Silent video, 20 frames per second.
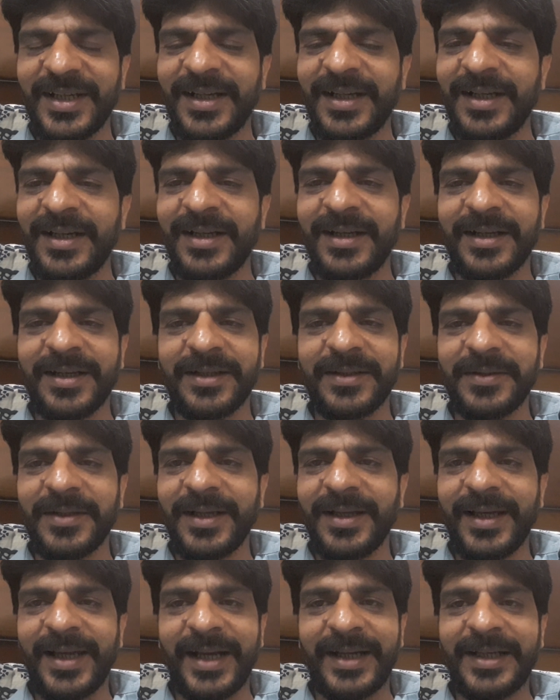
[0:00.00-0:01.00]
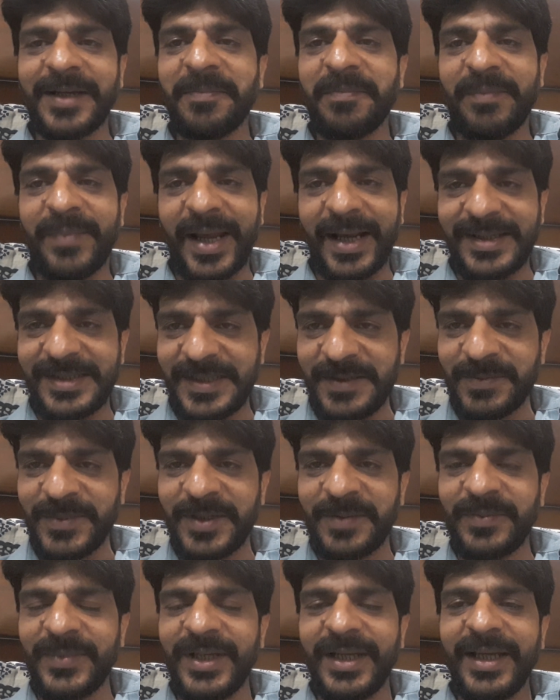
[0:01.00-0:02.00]
are at a
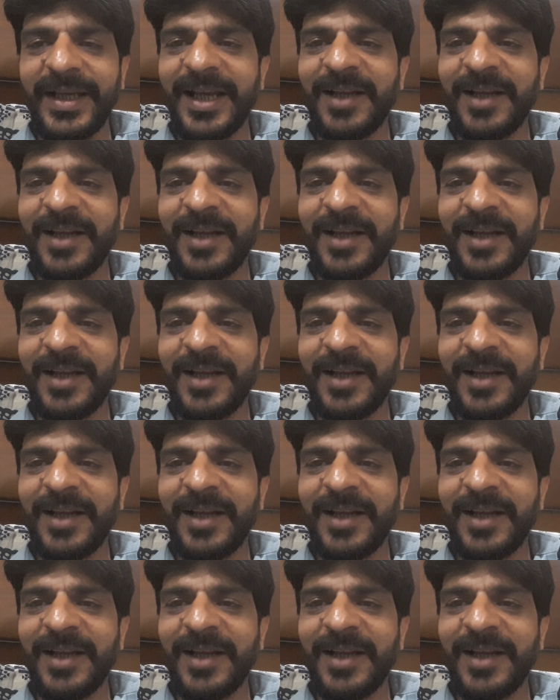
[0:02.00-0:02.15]
maximum.